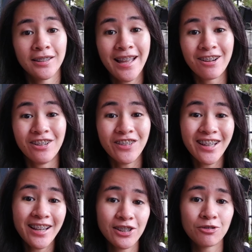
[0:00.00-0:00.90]
Now, if you
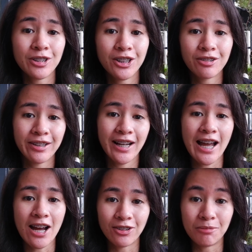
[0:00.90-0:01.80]
guys are wondering
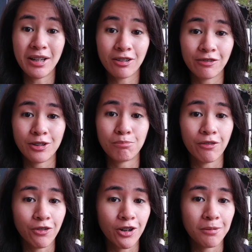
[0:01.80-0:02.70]
how the microphone
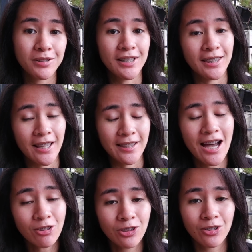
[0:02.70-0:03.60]
performs in an
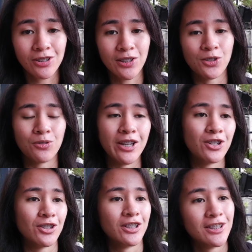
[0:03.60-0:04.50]
outdoor
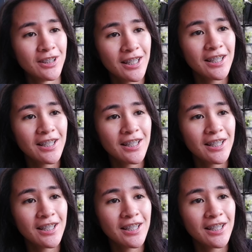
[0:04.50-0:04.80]
situation,